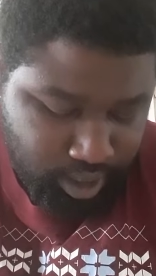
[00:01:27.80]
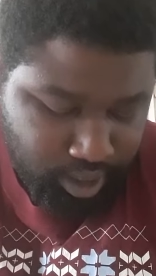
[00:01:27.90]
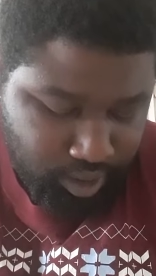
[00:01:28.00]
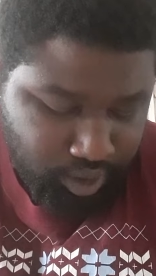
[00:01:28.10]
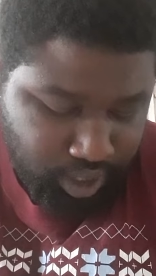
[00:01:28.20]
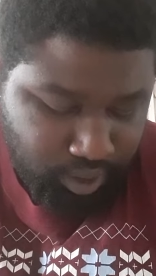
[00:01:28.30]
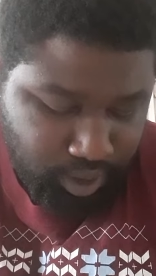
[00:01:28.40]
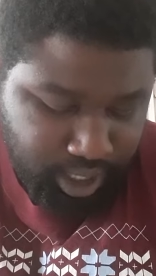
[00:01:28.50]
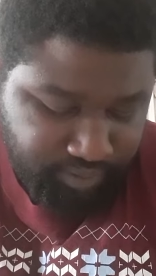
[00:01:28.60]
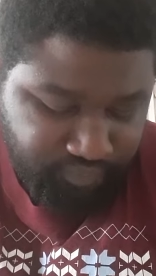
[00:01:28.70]
Do you
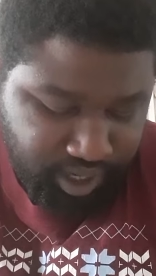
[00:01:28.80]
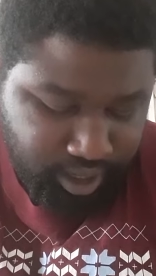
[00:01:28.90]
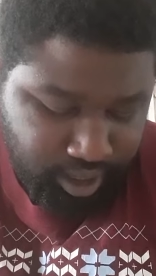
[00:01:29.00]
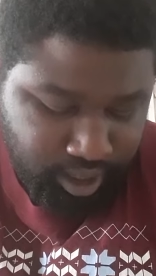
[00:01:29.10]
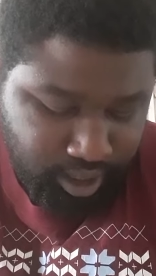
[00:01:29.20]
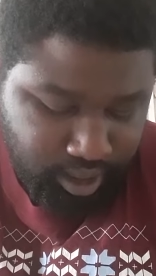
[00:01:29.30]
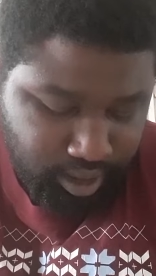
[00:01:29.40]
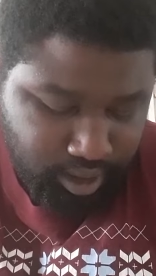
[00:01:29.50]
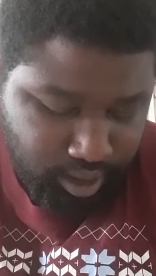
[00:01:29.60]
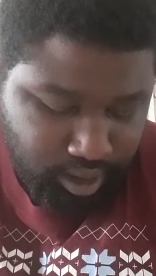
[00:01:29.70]
live near
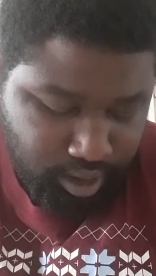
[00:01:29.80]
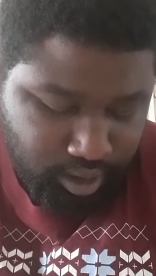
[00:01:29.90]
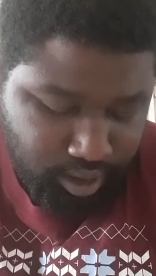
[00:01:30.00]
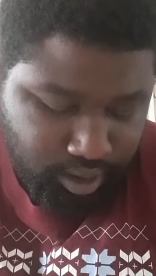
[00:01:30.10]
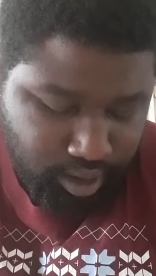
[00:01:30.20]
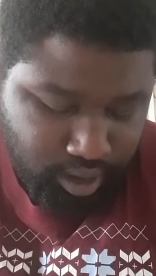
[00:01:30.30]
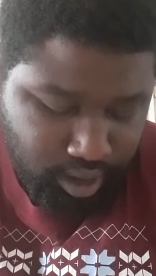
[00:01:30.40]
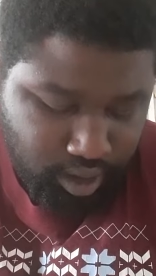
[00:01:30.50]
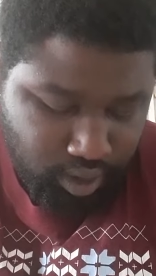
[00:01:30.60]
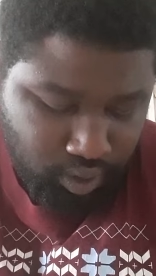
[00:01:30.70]

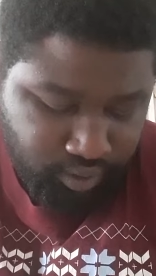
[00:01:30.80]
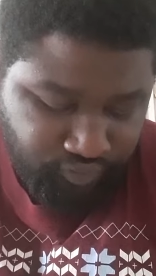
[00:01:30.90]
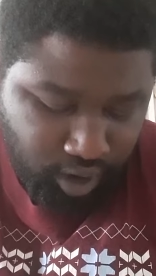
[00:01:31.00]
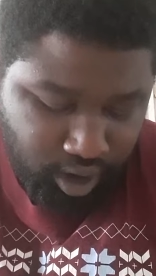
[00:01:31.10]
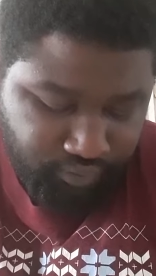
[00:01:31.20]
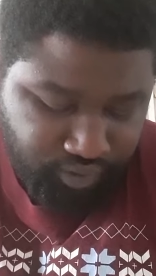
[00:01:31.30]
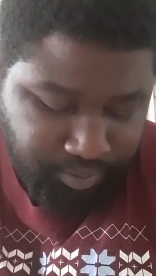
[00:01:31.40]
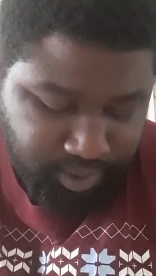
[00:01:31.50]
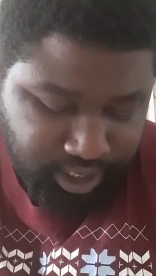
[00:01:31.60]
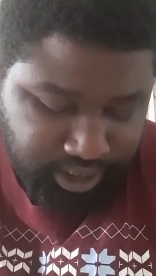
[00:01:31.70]
or far from
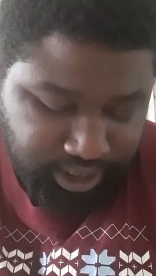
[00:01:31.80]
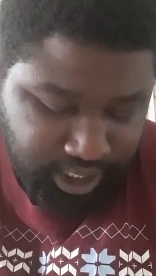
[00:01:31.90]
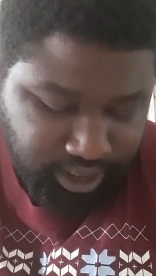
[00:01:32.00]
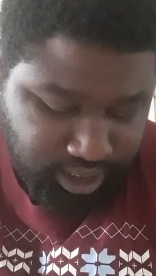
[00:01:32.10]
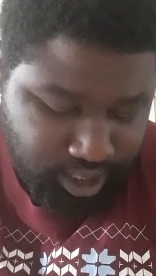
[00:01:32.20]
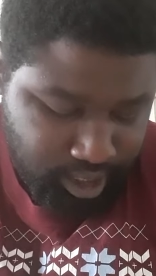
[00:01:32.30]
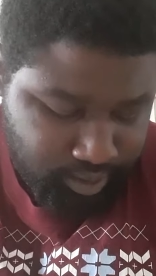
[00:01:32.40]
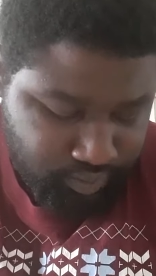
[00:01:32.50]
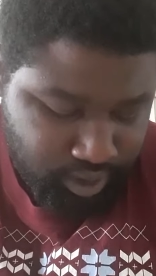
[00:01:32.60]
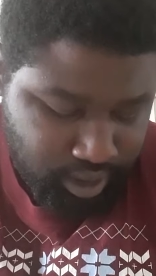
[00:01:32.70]
the center?
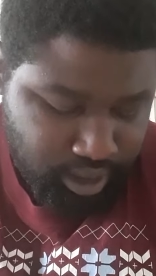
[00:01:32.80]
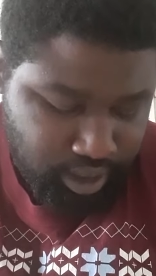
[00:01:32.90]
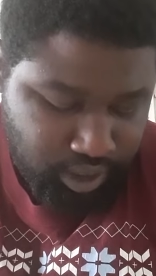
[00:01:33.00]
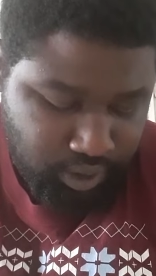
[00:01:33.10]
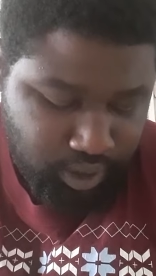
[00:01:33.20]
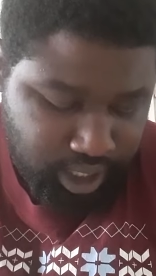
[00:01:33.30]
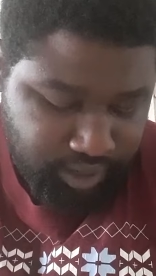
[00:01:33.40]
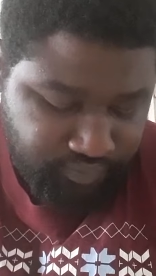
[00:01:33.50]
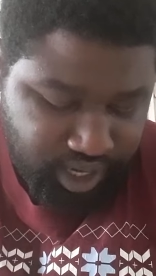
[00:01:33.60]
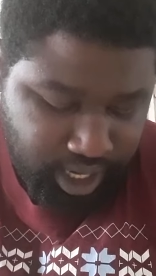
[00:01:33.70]
Do you live
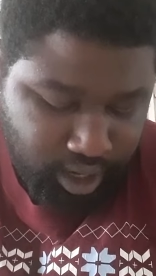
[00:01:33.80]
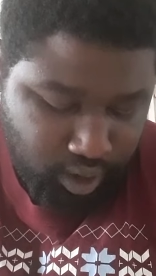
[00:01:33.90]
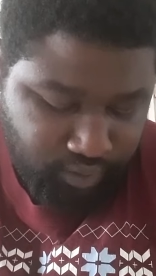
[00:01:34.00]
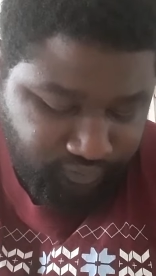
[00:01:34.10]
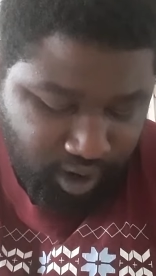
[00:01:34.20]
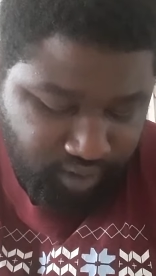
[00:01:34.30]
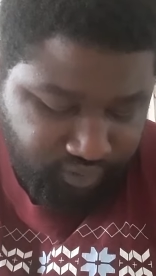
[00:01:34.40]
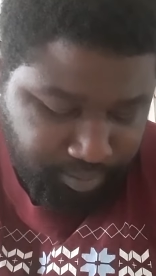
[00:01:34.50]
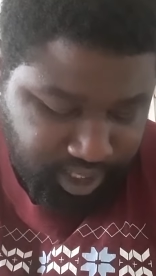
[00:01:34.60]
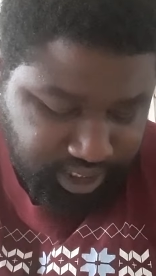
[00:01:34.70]
near or far
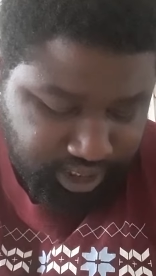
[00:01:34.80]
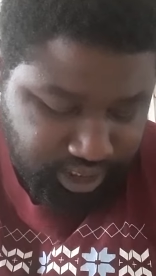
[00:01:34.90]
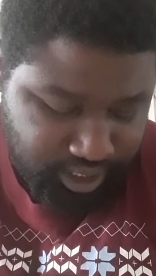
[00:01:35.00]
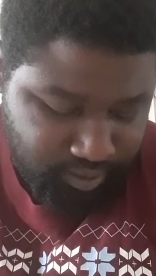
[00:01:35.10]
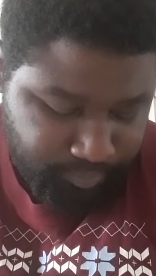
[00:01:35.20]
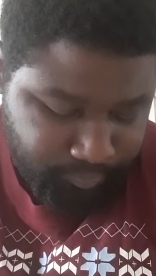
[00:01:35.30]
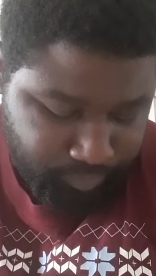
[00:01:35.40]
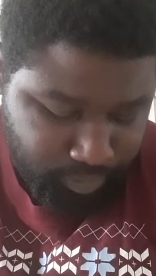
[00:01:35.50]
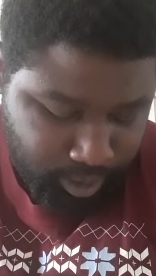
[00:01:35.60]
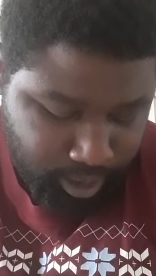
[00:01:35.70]
from the center?
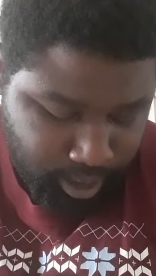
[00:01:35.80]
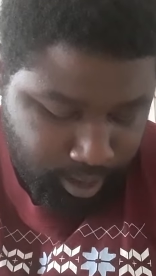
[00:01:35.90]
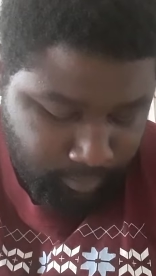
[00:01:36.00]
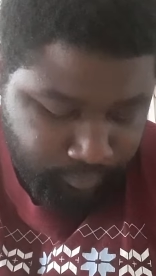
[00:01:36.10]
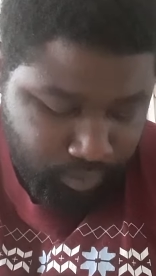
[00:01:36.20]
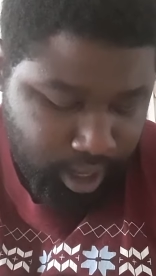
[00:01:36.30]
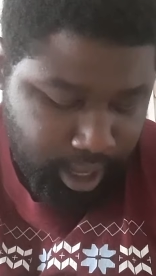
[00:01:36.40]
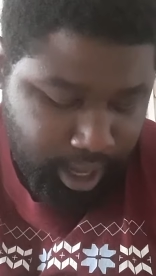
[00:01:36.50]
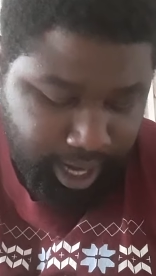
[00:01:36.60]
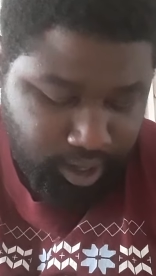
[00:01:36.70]

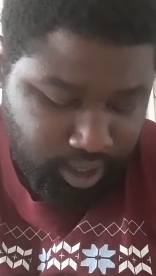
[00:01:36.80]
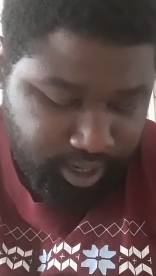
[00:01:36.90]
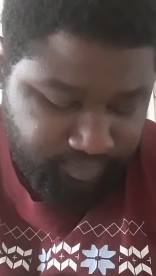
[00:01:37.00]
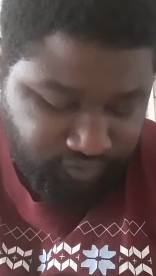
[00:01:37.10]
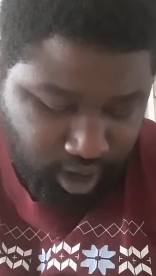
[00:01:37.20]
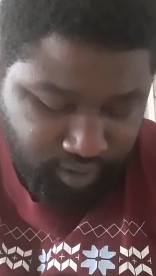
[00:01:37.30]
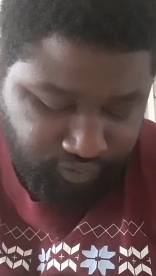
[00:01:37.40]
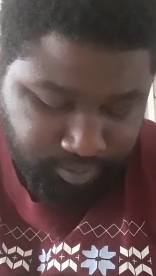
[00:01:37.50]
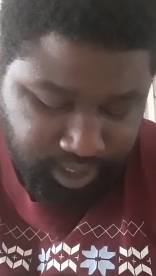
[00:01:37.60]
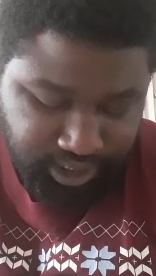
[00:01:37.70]
I don't live far
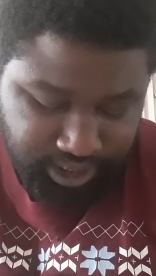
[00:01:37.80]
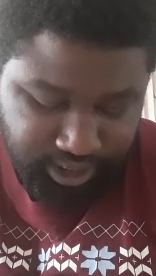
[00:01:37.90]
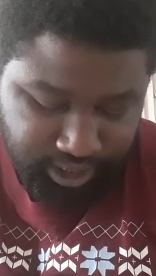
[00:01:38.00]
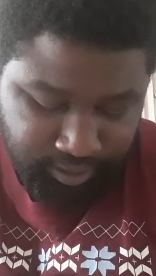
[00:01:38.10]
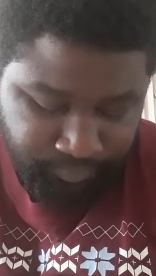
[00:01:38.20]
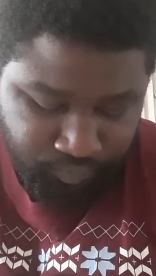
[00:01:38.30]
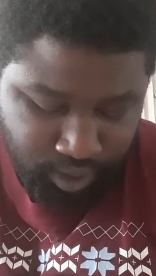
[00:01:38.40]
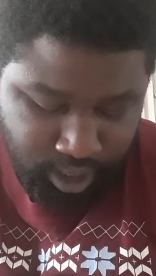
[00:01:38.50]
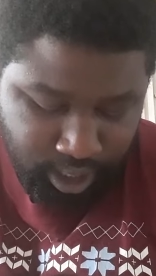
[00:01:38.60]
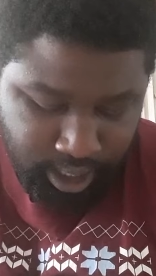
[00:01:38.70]
from the center.
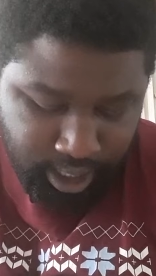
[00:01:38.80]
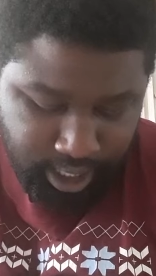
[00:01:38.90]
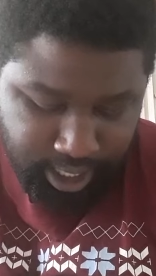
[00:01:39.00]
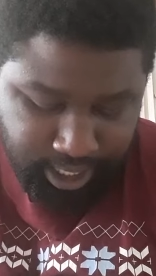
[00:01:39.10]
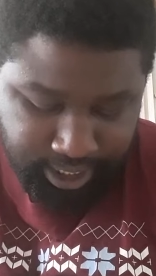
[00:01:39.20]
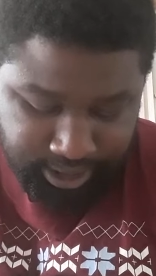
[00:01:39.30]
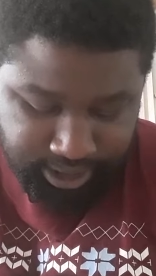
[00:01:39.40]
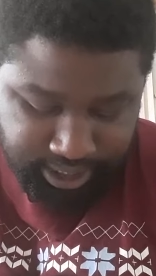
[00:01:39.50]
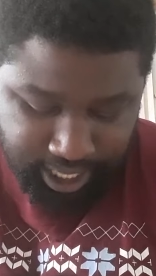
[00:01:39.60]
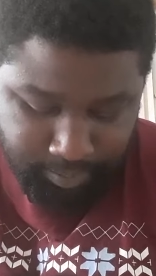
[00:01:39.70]
It doesn't
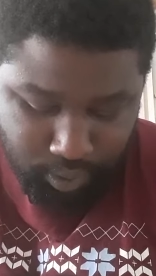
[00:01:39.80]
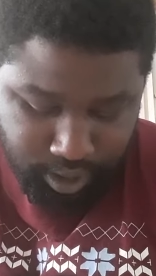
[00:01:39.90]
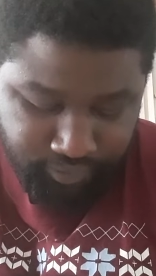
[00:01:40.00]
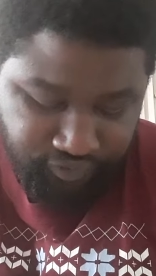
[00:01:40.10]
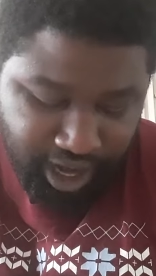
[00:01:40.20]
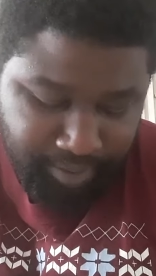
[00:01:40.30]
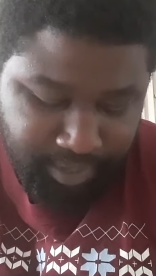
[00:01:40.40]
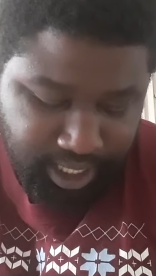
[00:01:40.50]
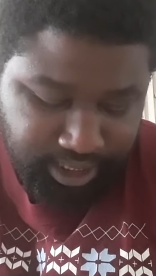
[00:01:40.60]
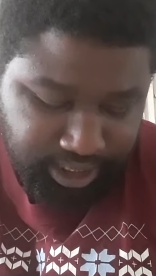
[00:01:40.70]
take more than five
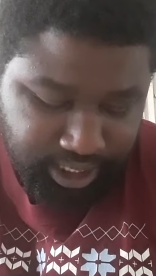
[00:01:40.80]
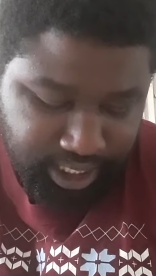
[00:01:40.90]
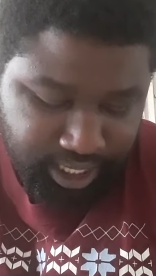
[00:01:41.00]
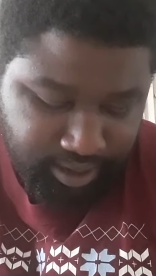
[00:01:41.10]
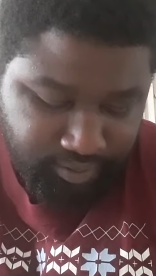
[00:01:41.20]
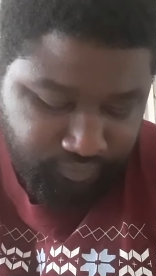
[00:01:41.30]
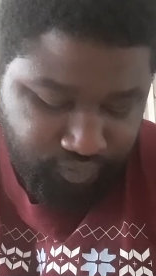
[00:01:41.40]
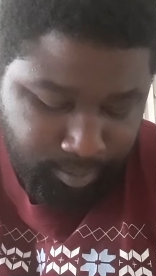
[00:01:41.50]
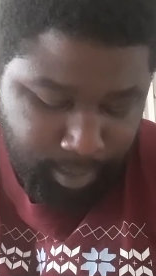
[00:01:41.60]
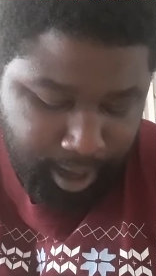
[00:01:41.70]
minutes to get
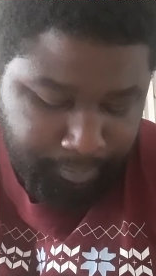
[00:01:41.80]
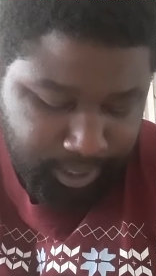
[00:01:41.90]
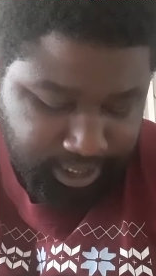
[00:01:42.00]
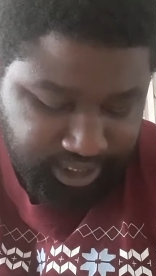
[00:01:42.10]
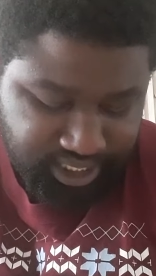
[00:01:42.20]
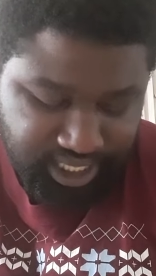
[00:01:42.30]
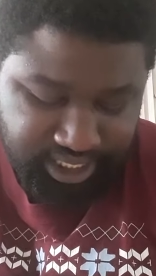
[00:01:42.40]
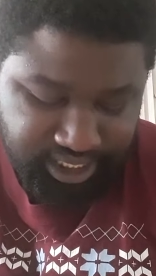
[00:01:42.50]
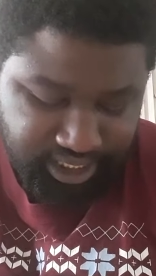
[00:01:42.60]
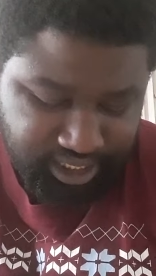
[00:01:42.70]
from my place to the
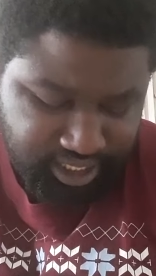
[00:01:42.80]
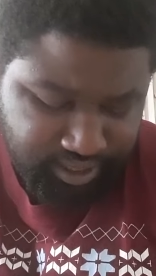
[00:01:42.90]
center.